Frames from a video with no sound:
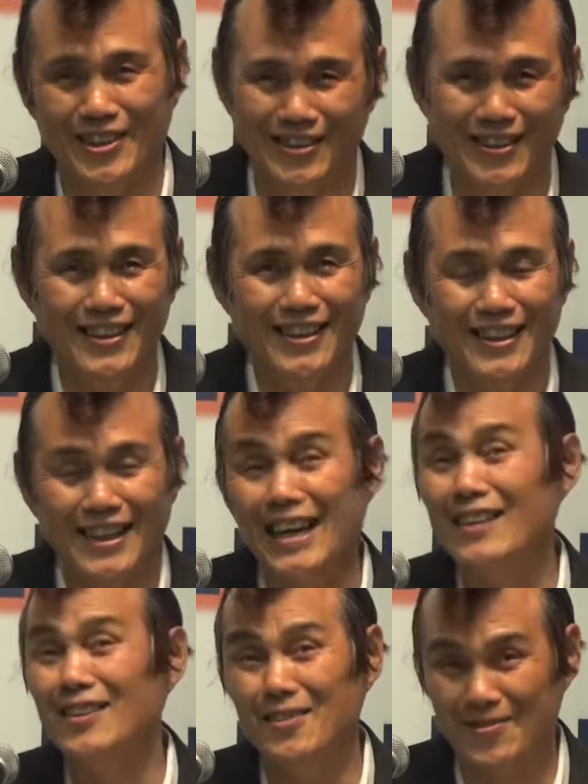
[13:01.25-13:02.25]
you.
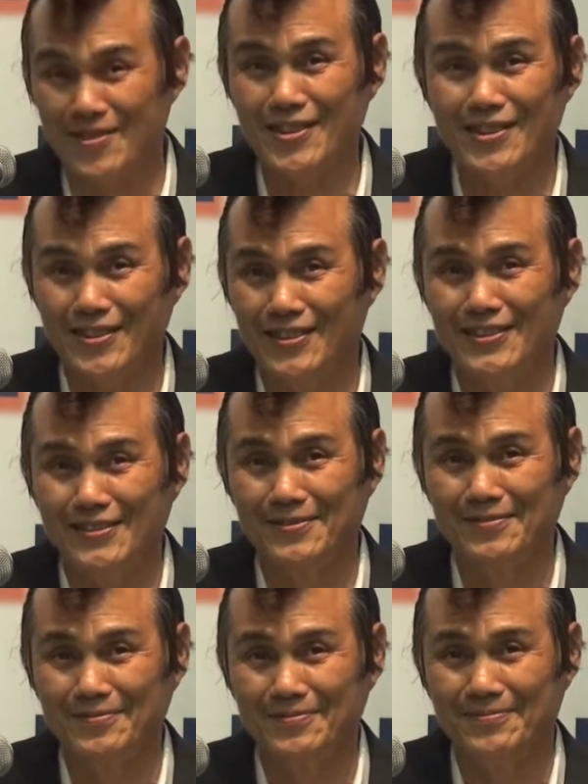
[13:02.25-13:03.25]
God loves you.
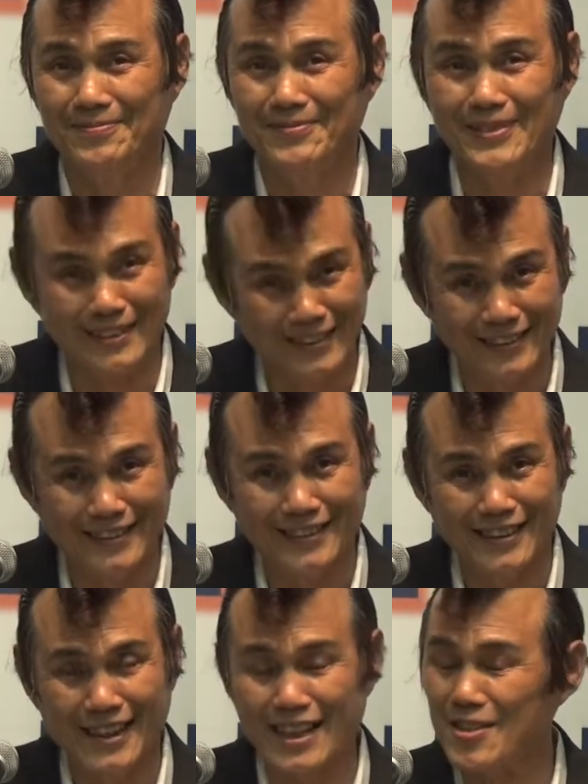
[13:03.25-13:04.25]

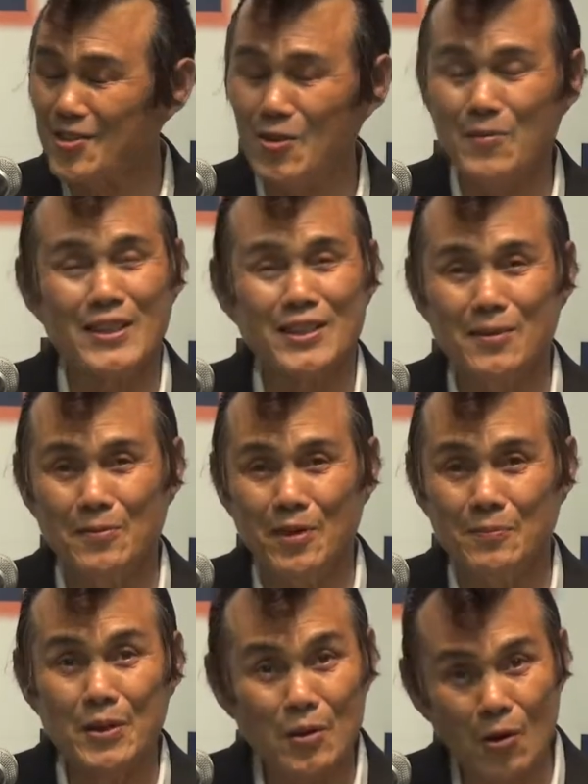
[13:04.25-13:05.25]
God so much of
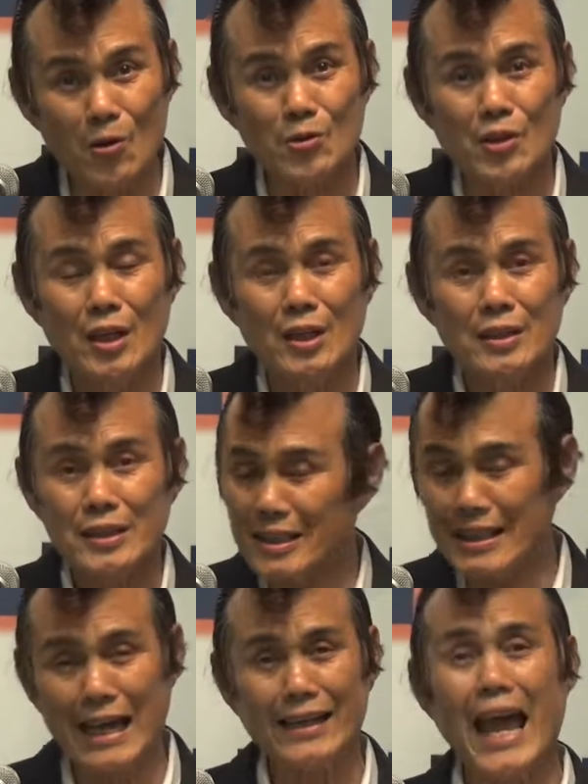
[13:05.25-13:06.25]
it. Because
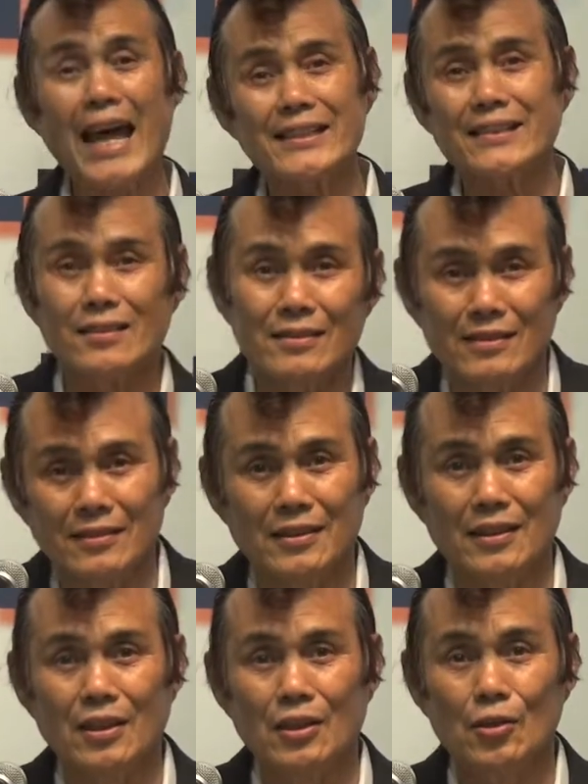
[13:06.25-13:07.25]
it's not accident.
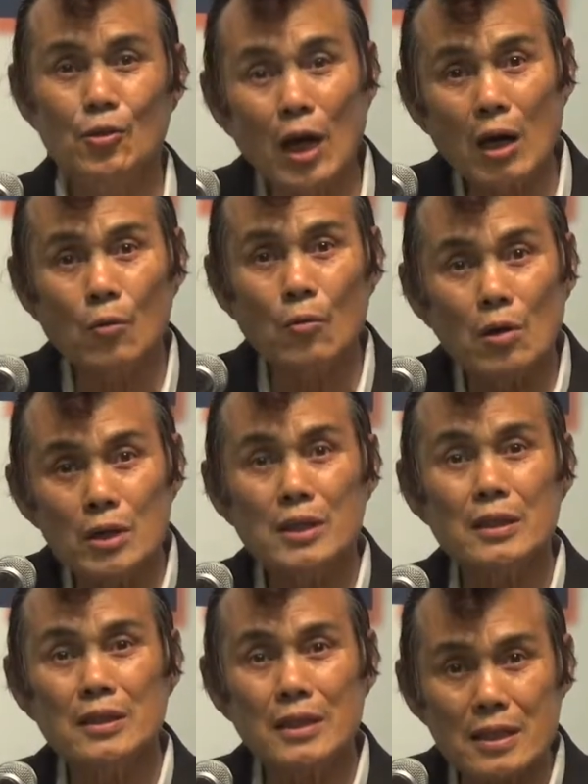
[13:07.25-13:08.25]
You are
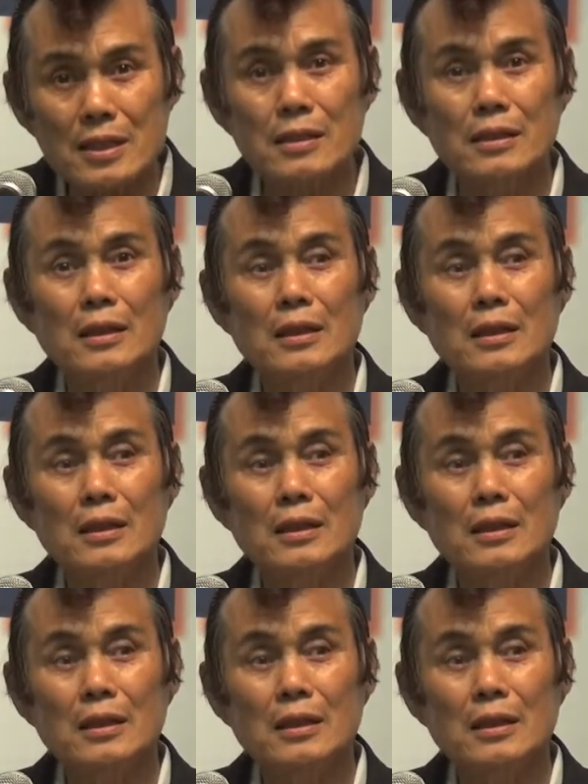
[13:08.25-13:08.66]
watching this